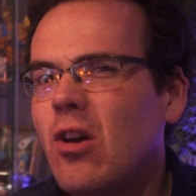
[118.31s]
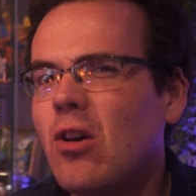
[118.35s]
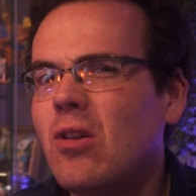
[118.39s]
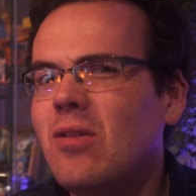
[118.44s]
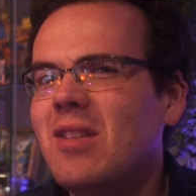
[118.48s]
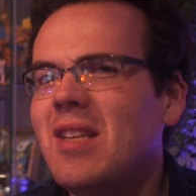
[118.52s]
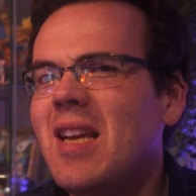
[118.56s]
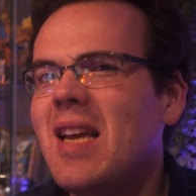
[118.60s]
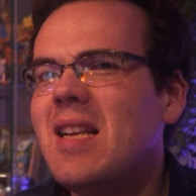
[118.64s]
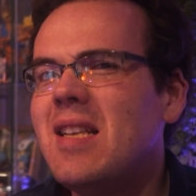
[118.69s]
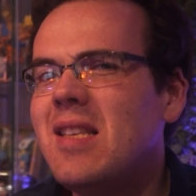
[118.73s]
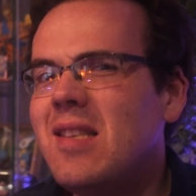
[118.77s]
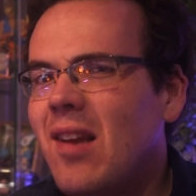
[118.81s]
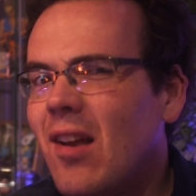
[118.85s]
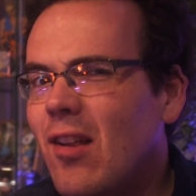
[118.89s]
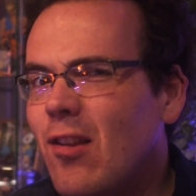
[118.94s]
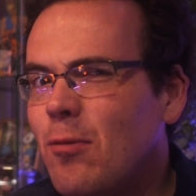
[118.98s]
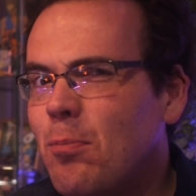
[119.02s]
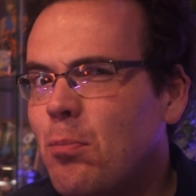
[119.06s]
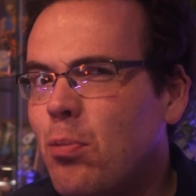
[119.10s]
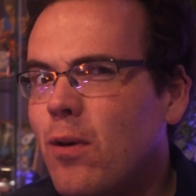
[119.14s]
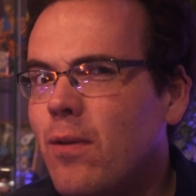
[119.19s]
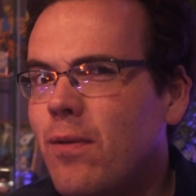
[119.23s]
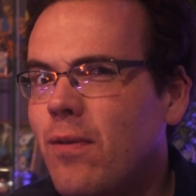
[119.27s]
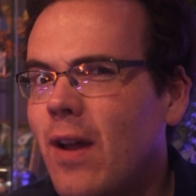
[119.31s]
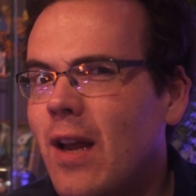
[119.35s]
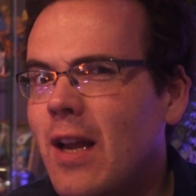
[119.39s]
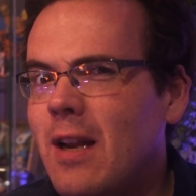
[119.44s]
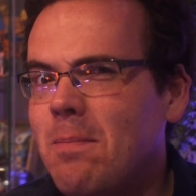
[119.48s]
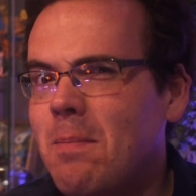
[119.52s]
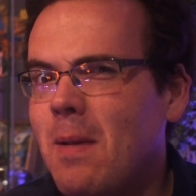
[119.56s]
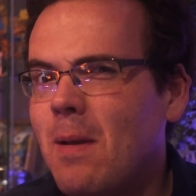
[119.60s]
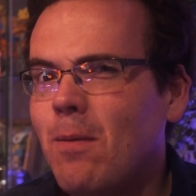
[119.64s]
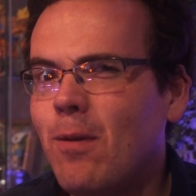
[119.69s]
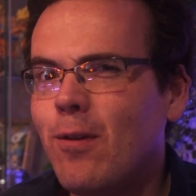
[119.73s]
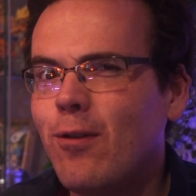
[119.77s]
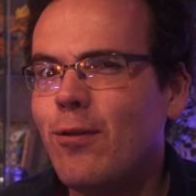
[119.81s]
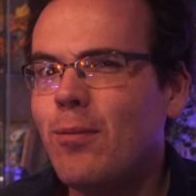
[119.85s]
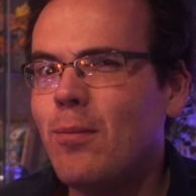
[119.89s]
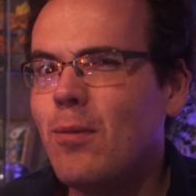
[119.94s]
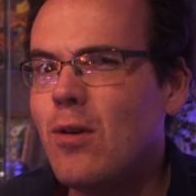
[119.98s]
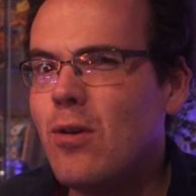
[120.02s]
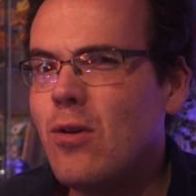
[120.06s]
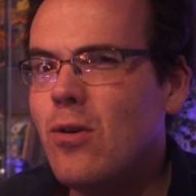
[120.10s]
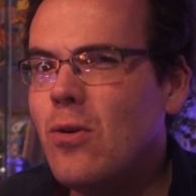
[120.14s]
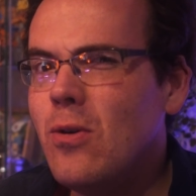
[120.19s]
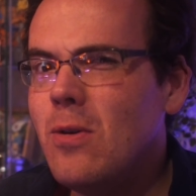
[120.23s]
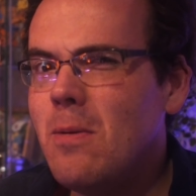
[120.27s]
content does provide me with
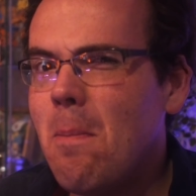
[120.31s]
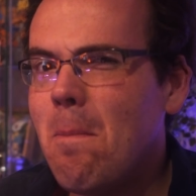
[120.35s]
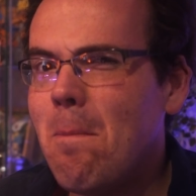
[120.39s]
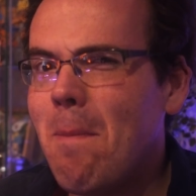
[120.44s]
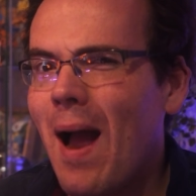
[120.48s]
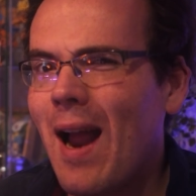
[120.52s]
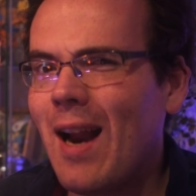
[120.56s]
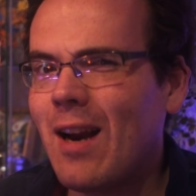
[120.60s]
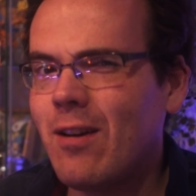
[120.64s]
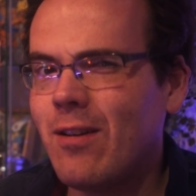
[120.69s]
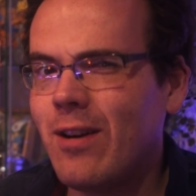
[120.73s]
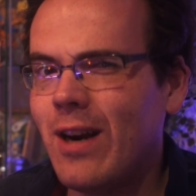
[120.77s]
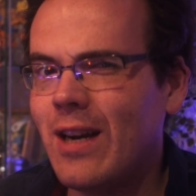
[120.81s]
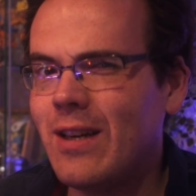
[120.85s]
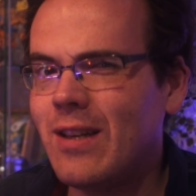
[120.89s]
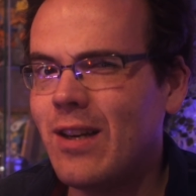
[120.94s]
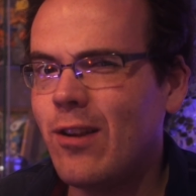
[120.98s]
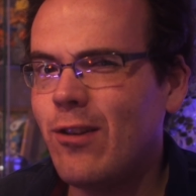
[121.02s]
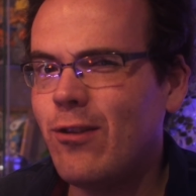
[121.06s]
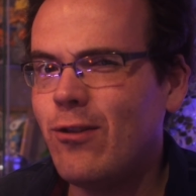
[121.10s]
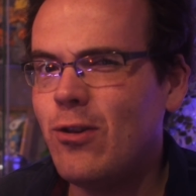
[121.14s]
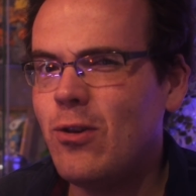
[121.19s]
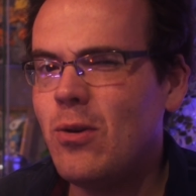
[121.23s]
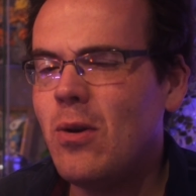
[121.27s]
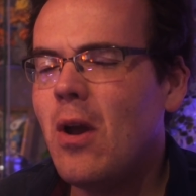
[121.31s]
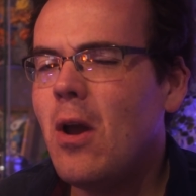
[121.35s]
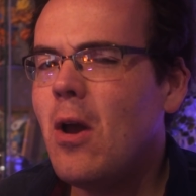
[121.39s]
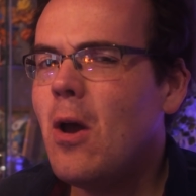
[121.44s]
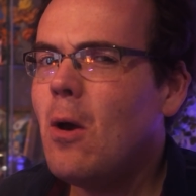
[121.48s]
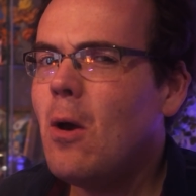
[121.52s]
some good background as to